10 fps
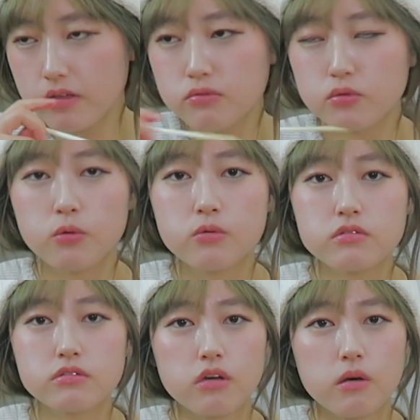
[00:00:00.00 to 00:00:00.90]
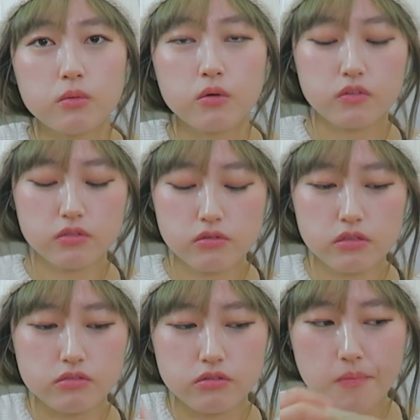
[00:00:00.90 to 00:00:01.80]
and Thomas is coming over
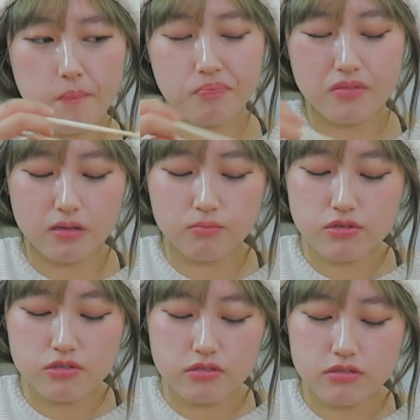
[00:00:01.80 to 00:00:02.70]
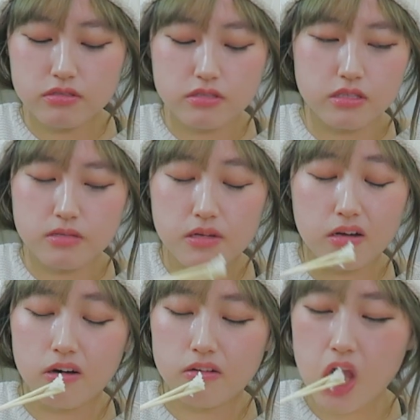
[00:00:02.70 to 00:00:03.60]
today, so I'm pretty sure this is gonna be
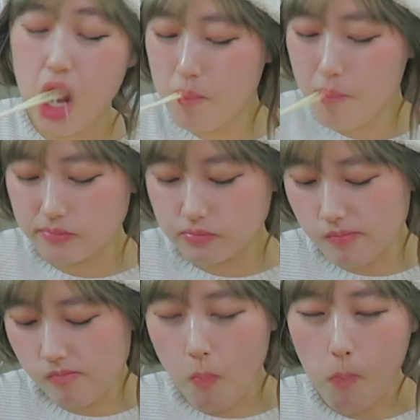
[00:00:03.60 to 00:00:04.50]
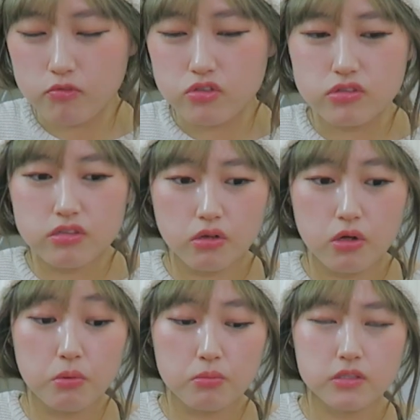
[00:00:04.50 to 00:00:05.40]
gone within the
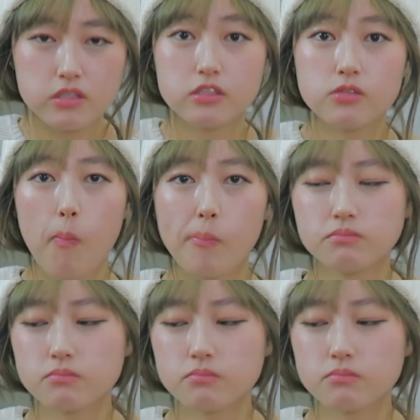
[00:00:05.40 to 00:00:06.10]
next couple minutes.